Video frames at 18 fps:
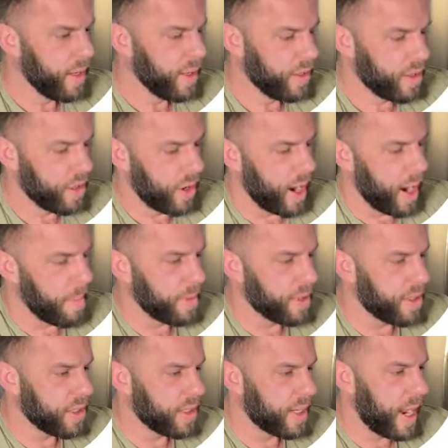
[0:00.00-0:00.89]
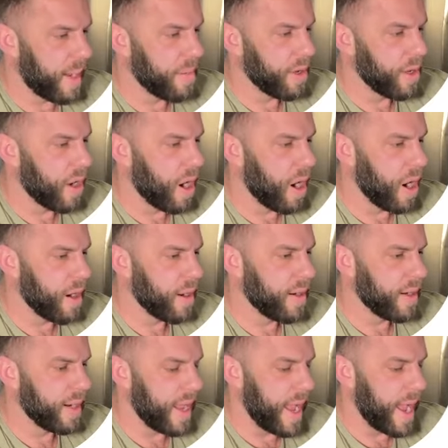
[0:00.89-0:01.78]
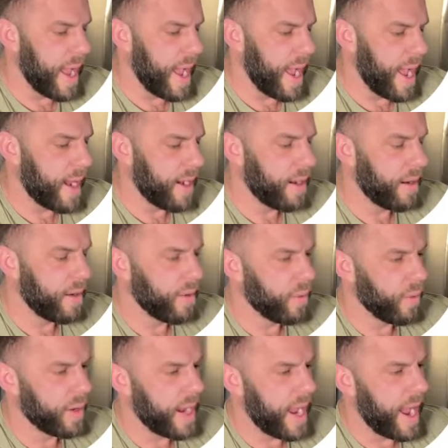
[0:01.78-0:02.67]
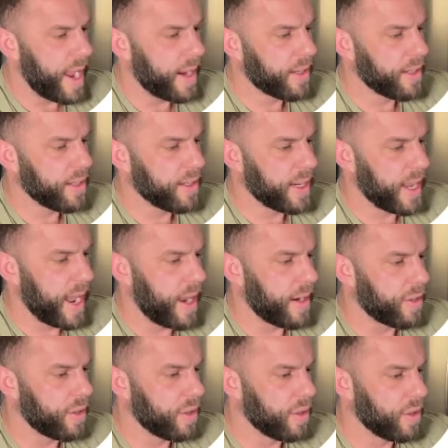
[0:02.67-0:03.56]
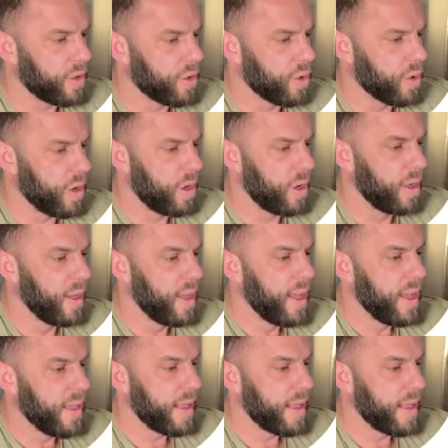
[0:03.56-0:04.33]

So I'm just going to type yarn add react dash scroll.